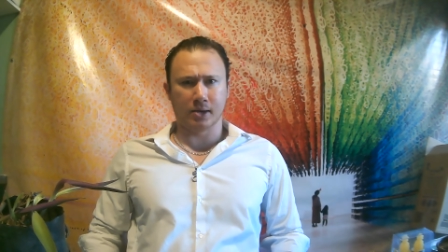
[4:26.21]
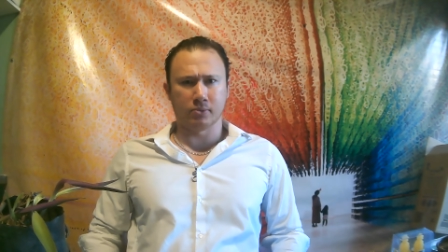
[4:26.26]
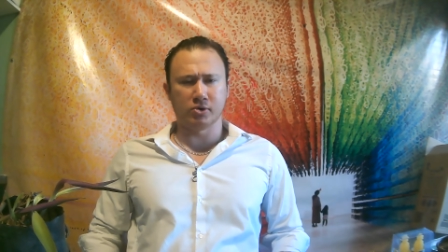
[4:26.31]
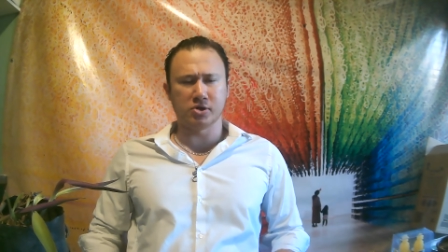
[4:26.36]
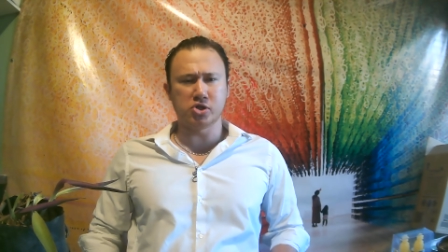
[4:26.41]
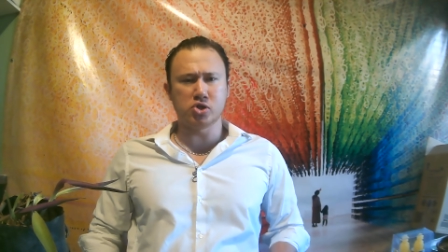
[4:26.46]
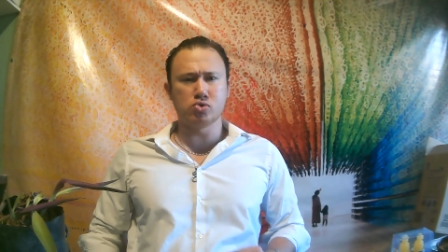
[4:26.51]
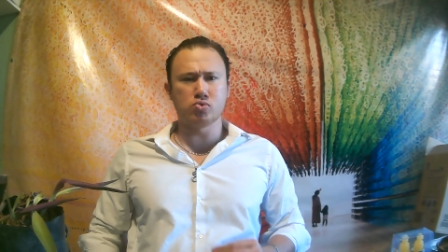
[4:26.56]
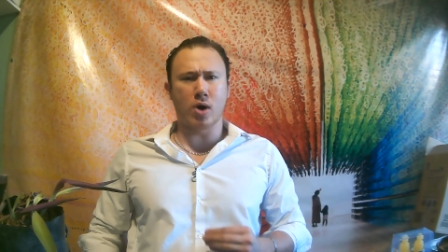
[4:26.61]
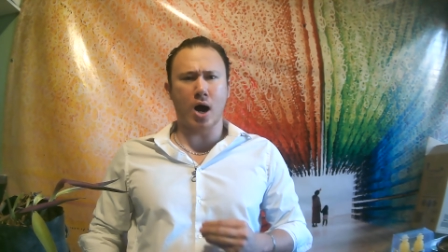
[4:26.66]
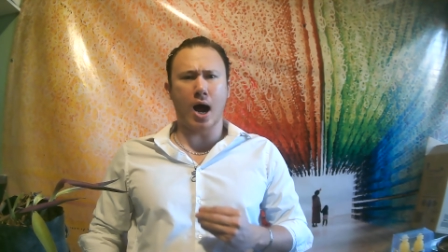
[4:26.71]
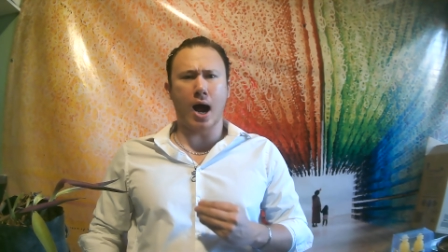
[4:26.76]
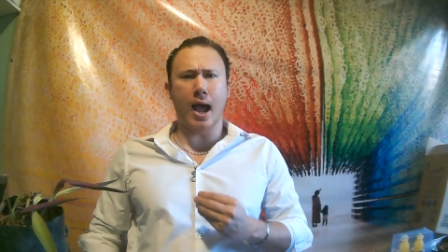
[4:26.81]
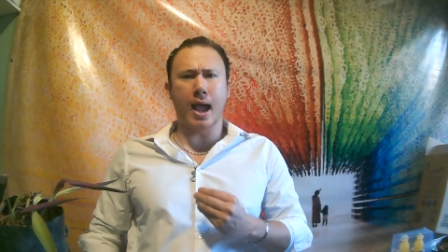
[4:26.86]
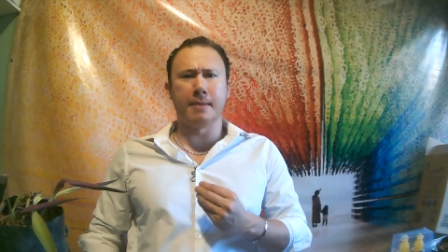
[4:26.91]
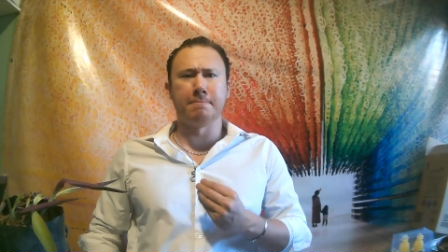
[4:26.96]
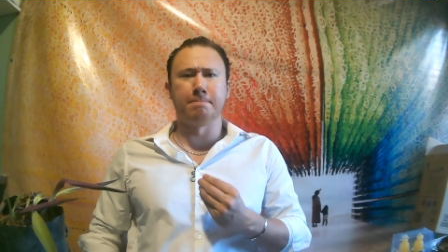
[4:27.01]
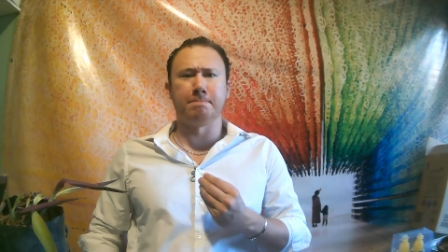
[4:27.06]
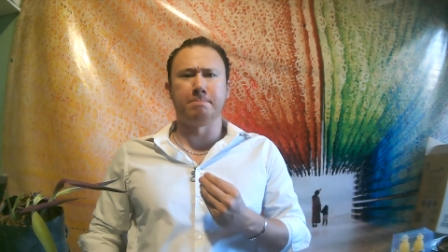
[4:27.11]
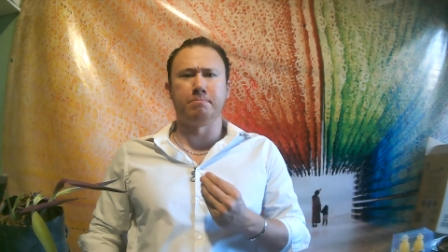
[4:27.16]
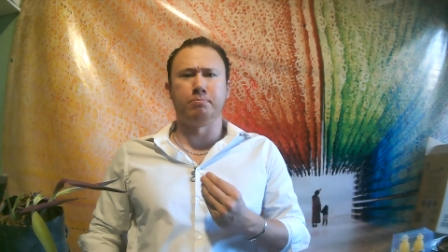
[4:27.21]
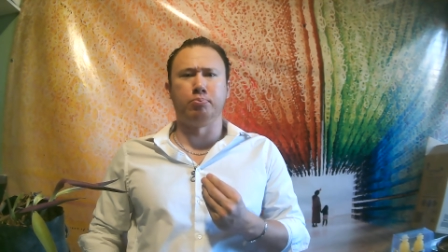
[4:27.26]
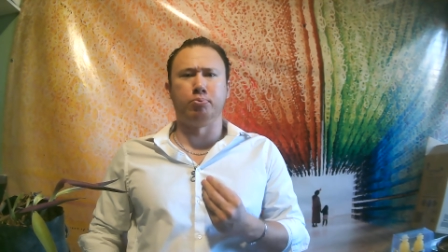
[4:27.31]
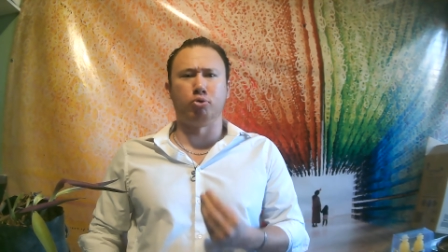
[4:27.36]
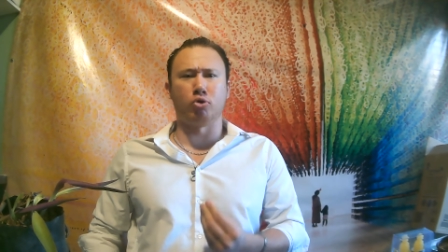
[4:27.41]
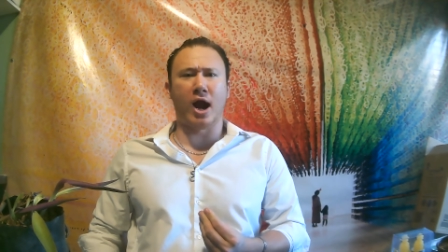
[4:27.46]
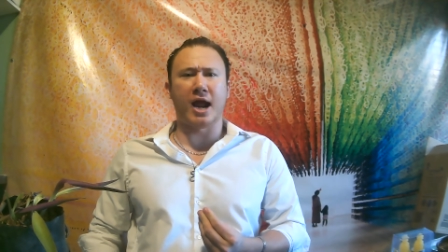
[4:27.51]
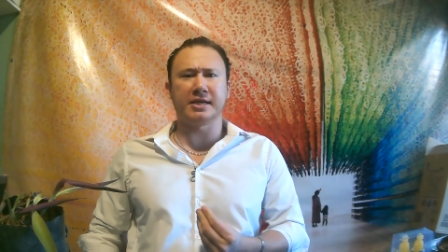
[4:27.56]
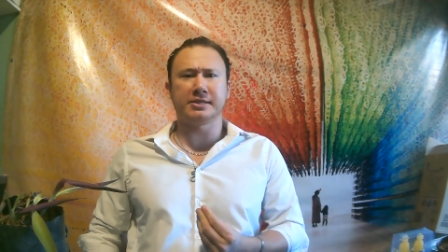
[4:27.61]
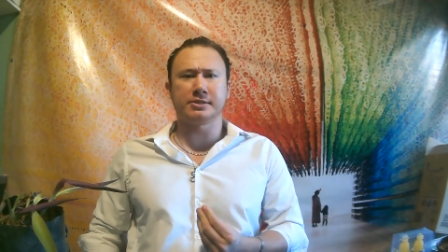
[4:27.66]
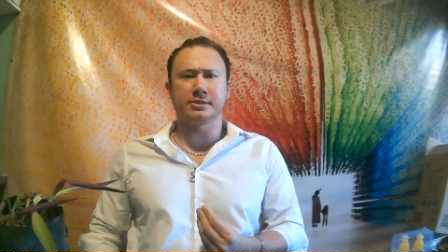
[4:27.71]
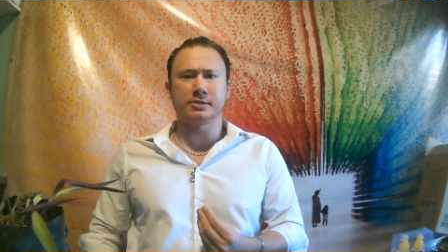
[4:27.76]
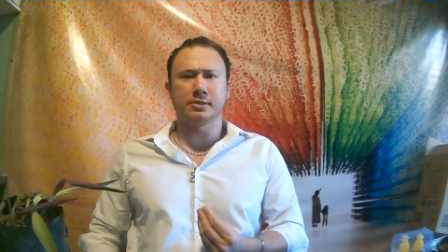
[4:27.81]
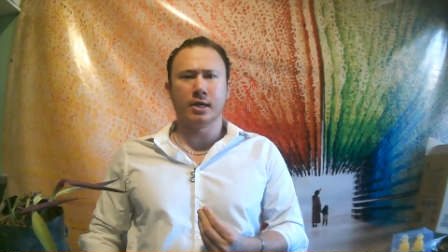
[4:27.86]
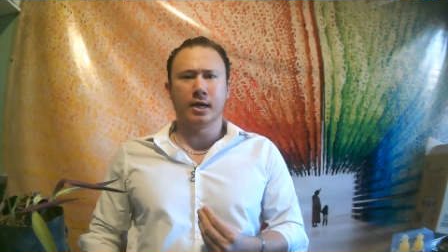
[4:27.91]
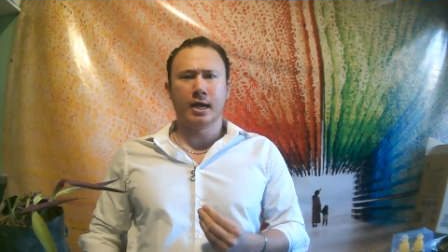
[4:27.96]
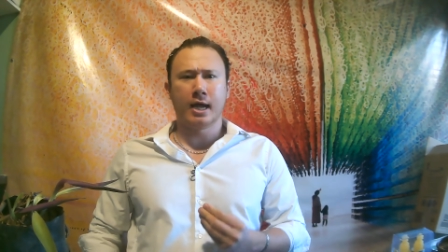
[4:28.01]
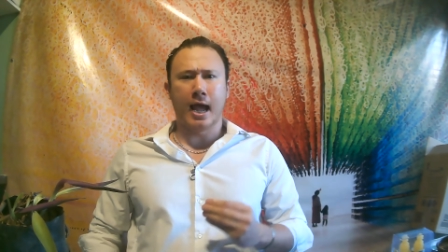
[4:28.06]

And when you embrace